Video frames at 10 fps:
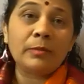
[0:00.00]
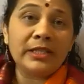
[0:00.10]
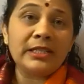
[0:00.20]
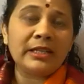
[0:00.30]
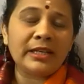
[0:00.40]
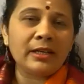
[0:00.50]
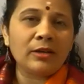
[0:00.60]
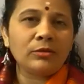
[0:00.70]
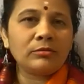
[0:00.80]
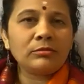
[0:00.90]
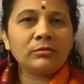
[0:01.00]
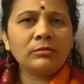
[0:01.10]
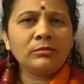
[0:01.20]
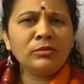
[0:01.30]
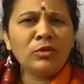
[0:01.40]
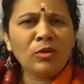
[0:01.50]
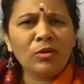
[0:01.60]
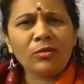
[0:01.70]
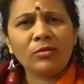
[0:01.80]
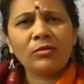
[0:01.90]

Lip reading: Please take it out. No.